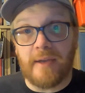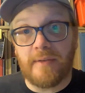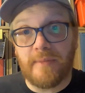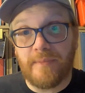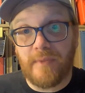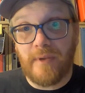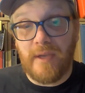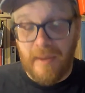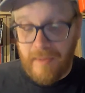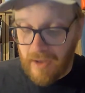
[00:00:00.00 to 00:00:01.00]
can
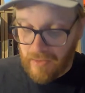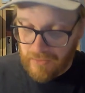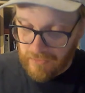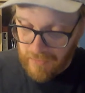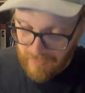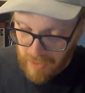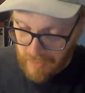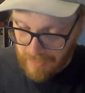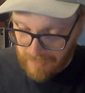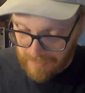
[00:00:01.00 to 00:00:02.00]
you let me know? Because I won't have a word
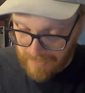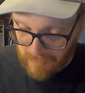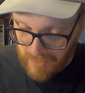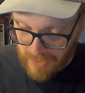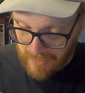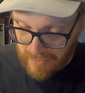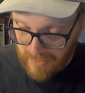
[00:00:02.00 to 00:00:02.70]
with them. That's weird.